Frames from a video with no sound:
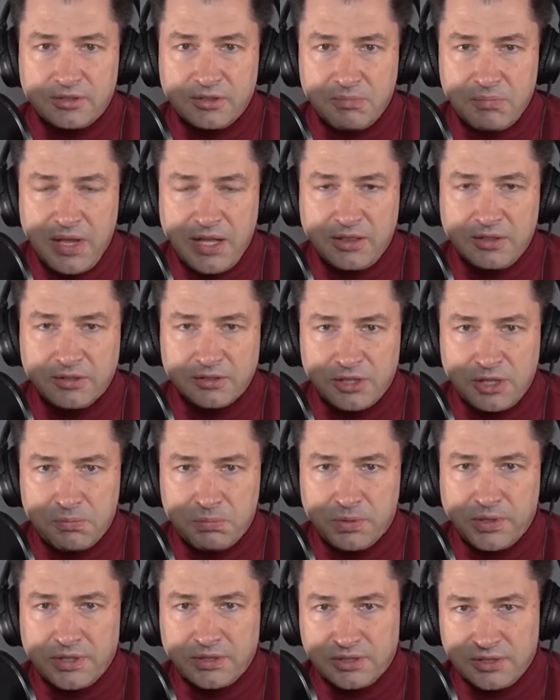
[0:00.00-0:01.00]
make those
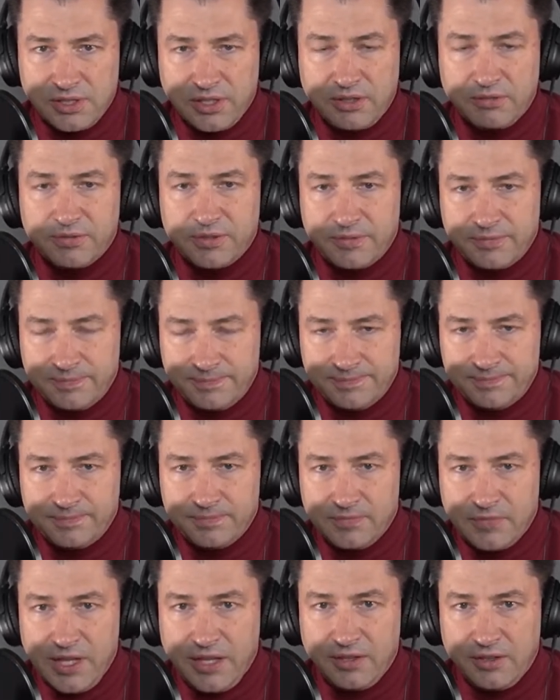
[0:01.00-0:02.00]
airplanes safe.
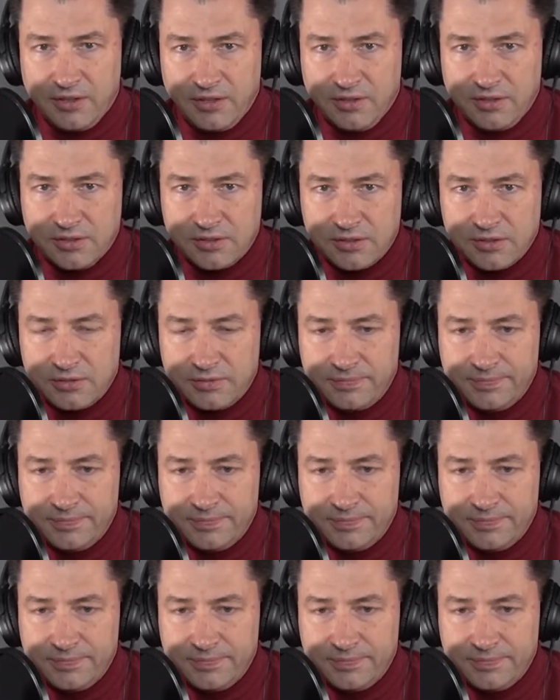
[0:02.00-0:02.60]
Thank goodness.